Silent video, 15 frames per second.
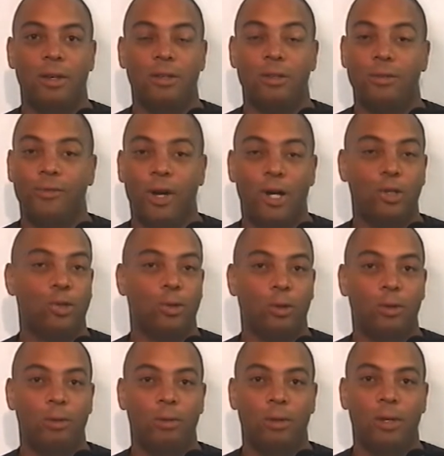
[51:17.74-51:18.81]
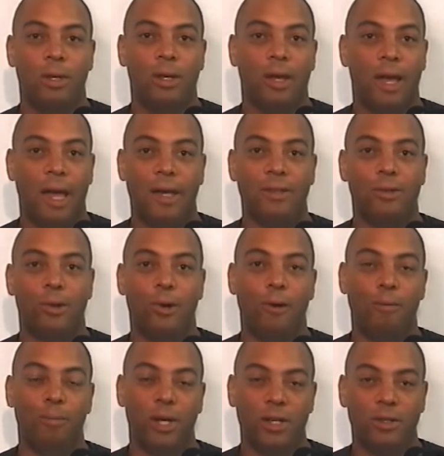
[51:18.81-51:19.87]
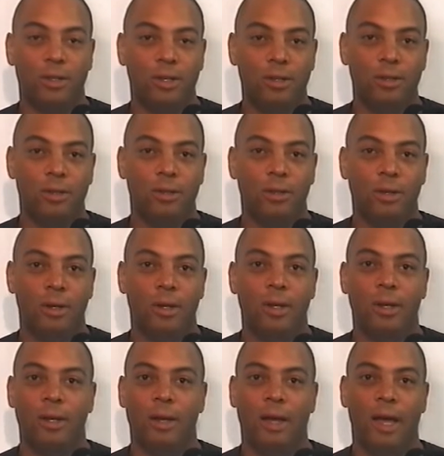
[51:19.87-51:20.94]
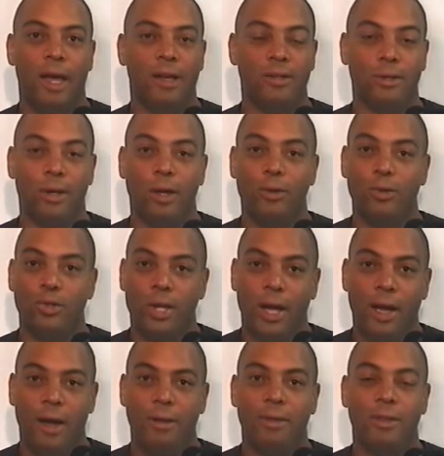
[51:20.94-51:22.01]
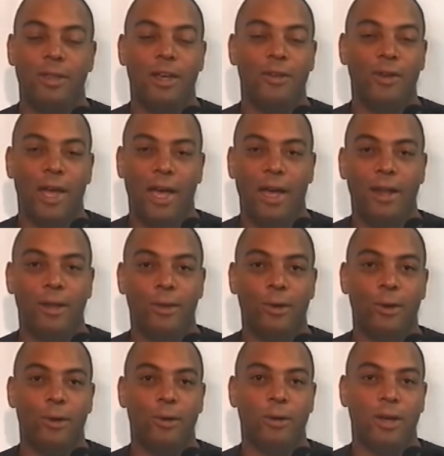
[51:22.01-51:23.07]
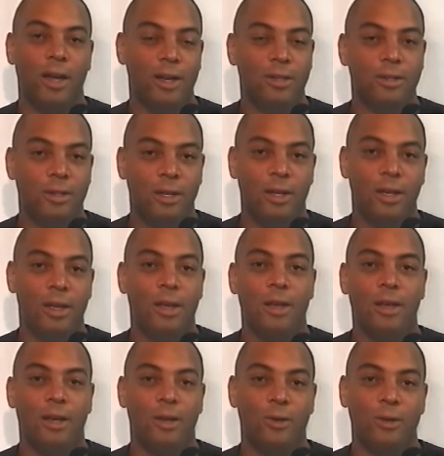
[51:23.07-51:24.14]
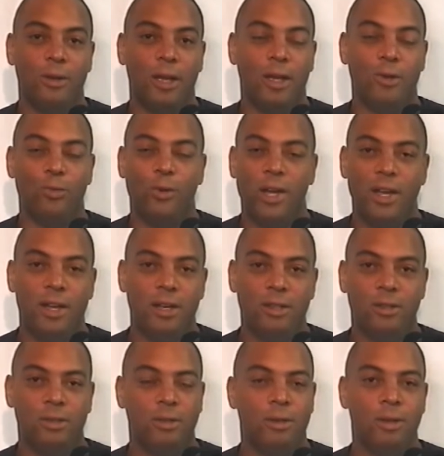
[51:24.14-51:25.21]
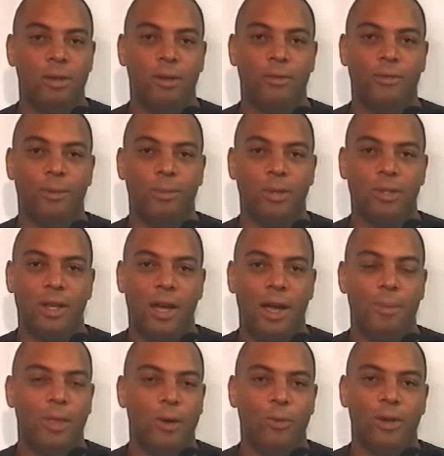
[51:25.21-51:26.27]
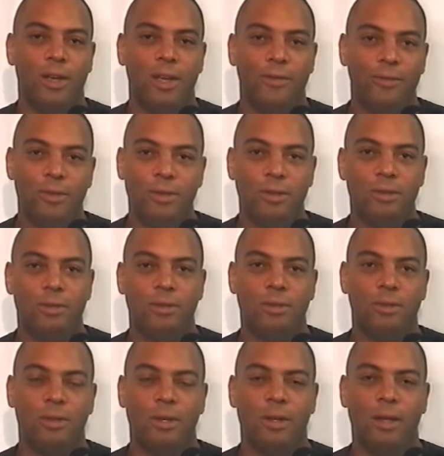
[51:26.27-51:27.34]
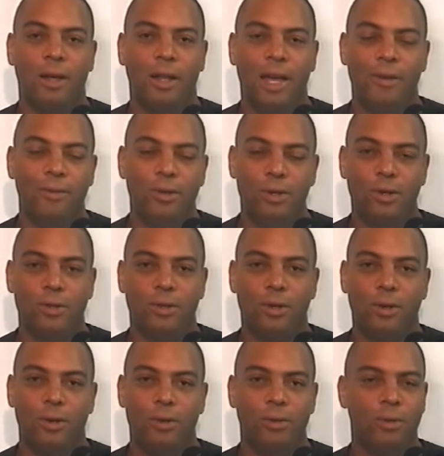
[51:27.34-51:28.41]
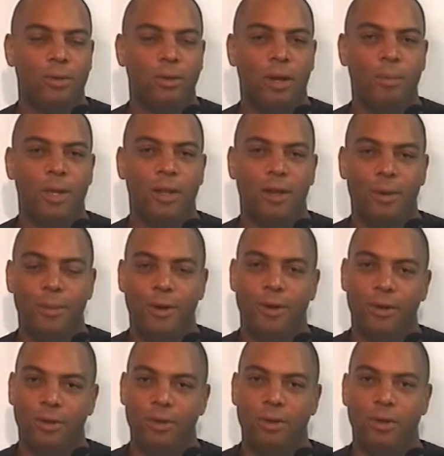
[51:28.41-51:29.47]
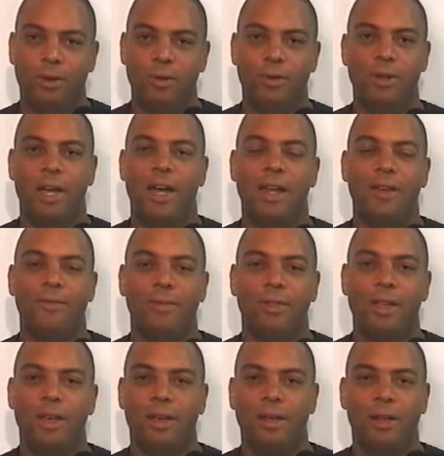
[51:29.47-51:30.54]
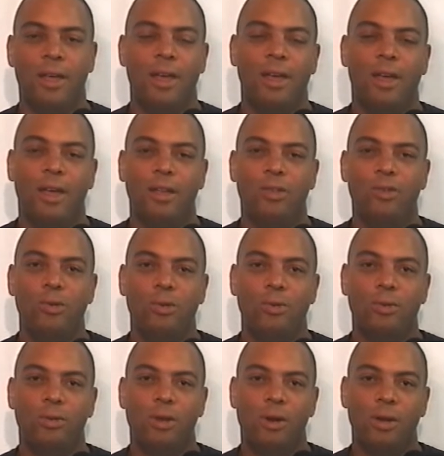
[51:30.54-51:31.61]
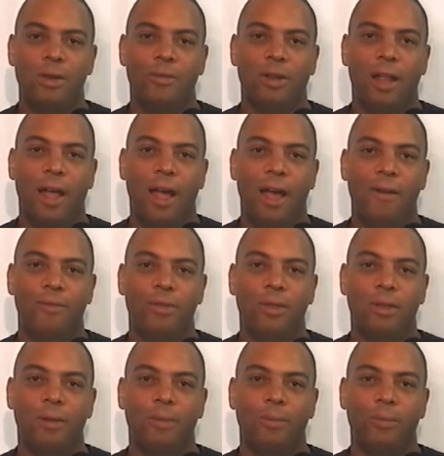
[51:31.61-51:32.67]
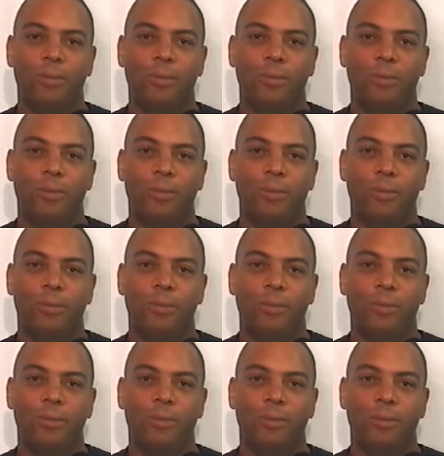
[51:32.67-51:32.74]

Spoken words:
functional, has their own business, has another child that they've had in their own custody and raised from the time they were infant to 11 years old? I mean, come on, you know, you're not even thinking. And you don't even have and